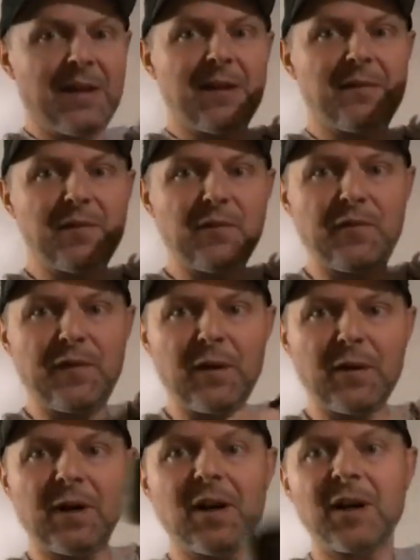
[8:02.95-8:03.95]
if you fell
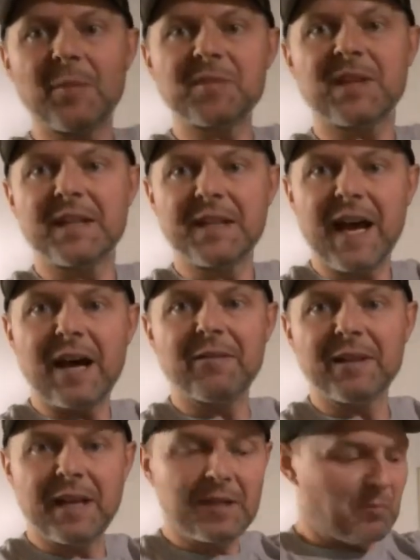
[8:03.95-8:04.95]
and hung upside down with
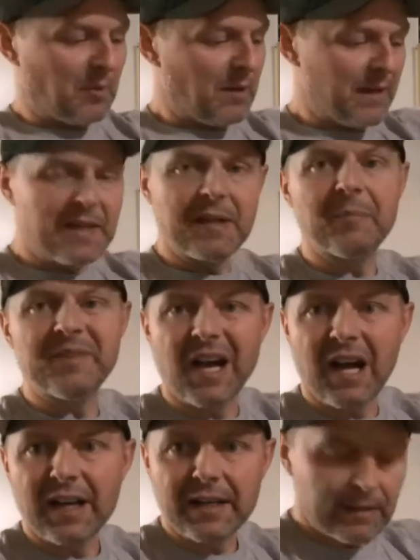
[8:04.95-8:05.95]
that, you'd probably end up
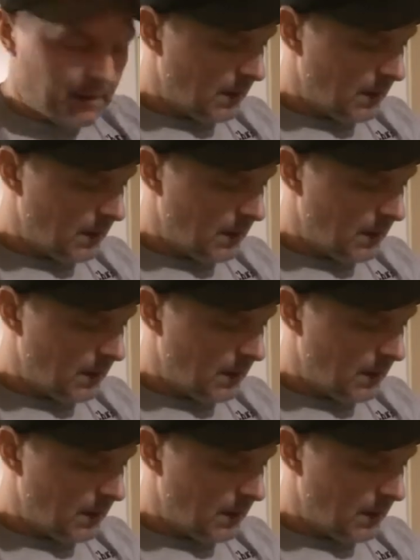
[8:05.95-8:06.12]
dying